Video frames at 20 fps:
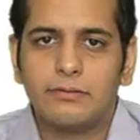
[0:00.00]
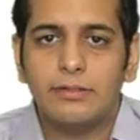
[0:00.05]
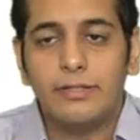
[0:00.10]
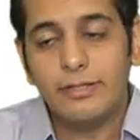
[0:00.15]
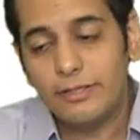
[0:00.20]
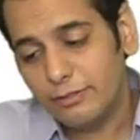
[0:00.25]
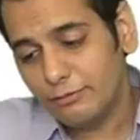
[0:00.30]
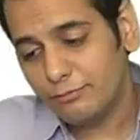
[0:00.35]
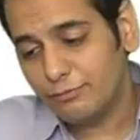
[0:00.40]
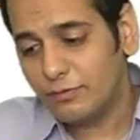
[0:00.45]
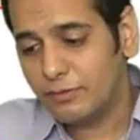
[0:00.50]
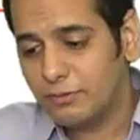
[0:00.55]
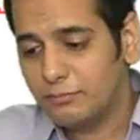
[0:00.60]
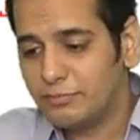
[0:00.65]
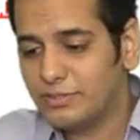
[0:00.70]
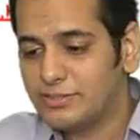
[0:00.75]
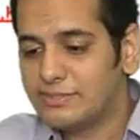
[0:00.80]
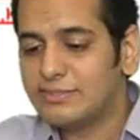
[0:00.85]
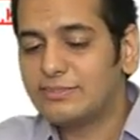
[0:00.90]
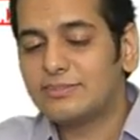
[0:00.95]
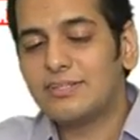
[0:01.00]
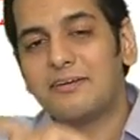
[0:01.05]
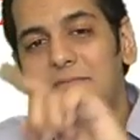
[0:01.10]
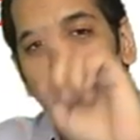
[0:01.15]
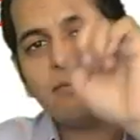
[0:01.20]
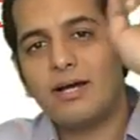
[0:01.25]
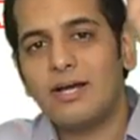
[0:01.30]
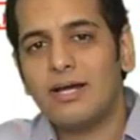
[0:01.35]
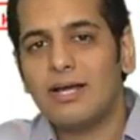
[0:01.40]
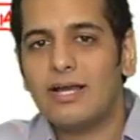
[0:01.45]
If Mr.
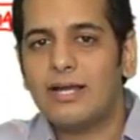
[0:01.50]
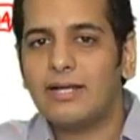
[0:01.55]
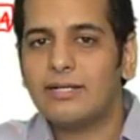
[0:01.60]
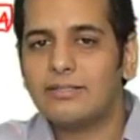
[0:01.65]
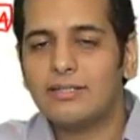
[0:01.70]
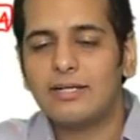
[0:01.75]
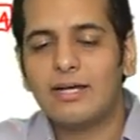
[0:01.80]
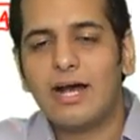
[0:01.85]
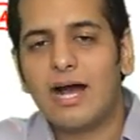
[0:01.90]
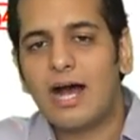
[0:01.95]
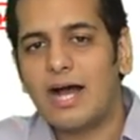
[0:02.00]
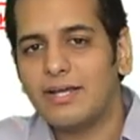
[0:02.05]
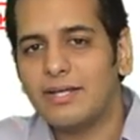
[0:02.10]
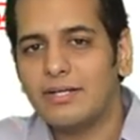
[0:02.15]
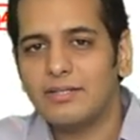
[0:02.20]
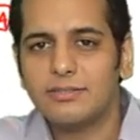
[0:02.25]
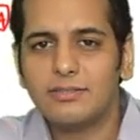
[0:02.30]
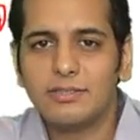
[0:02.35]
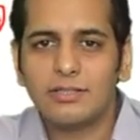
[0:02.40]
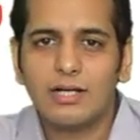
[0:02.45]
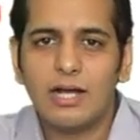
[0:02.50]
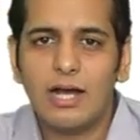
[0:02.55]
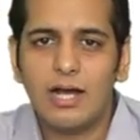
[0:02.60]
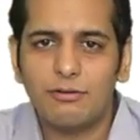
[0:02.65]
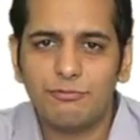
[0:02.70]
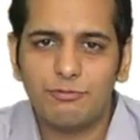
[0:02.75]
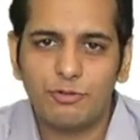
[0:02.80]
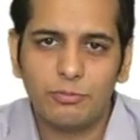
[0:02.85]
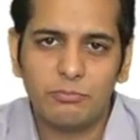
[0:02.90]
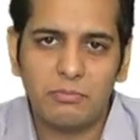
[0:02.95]
Sharma had hired the car
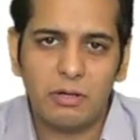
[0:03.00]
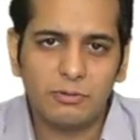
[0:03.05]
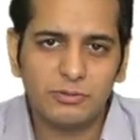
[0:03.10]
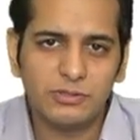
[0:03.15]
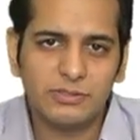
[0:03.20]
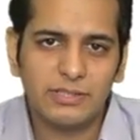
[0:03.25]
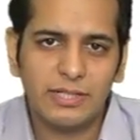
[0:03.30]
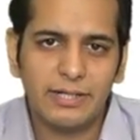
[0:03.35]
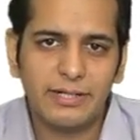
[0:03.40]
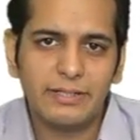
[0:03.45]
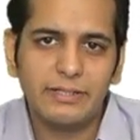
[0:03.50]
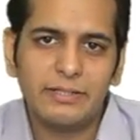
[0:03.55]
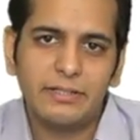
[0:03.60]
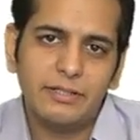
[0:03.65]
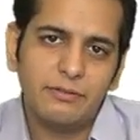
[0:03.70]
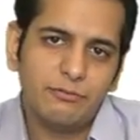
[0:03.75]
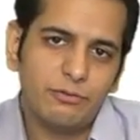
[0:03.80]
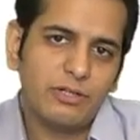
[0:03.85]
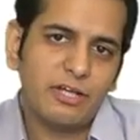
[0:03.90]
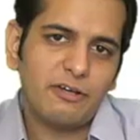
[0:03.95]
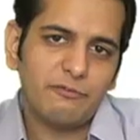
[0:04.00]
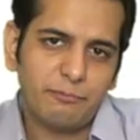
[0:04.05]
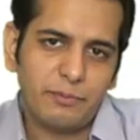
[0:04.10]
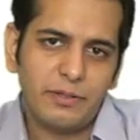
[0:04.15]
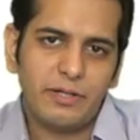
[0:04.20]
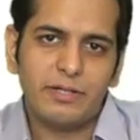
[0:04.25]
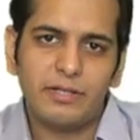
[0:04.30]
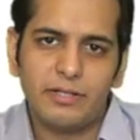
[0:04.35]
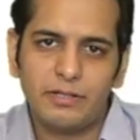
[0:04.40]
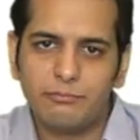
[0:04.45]
from outside, he would have
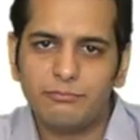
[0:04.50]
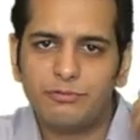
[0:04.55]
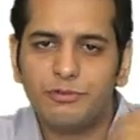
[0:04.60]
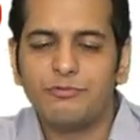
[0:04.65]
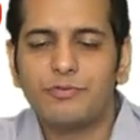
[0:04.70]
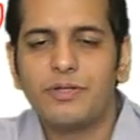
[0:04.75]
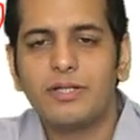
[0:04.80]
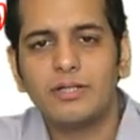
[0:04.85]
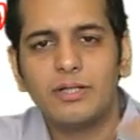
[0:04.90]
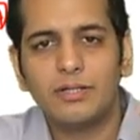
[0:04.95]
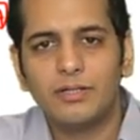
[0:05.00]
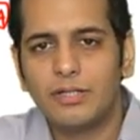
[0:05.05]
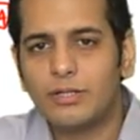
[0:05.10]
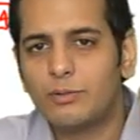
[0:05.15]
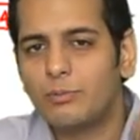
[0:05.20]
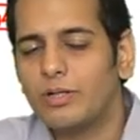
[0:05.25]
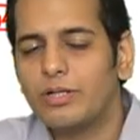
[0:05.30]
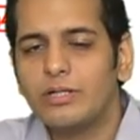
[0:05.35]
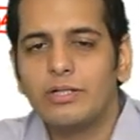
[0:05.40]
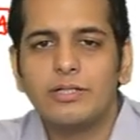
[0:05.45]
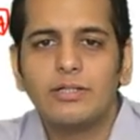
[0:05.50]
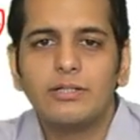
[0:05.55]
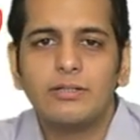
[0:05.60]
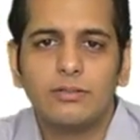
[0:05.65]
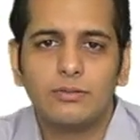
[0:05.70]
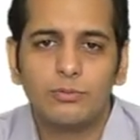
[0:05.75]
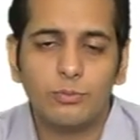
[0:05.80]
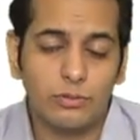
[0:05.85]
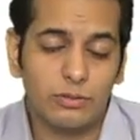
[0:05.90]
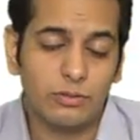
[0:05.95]
paid him 2000
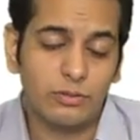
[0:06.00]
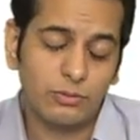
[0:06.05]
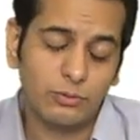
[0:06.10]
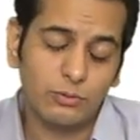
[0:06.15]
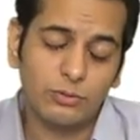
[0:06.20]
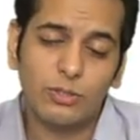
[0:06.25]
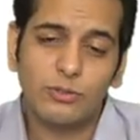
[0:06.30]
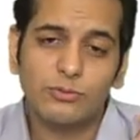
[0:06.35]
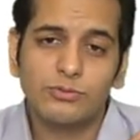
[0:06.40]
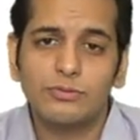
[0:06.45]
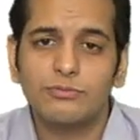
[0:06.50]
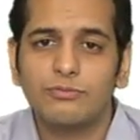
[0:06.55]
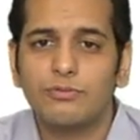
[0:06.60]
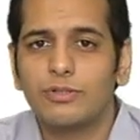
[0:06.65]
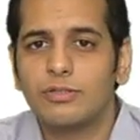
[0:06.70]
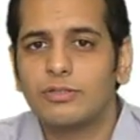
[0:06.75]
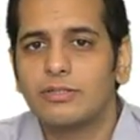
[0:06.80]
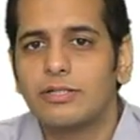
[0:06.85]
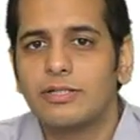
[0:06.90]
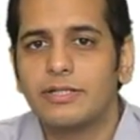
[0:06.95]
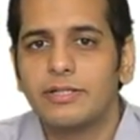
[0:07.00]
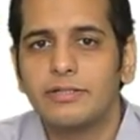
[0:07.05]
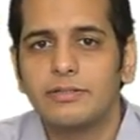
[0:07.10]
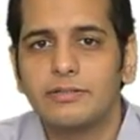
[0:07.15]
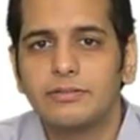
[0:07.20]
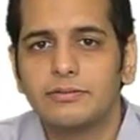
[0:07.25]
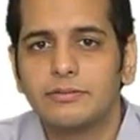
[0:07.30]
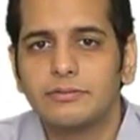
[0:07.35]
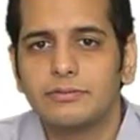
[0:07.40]
for the day.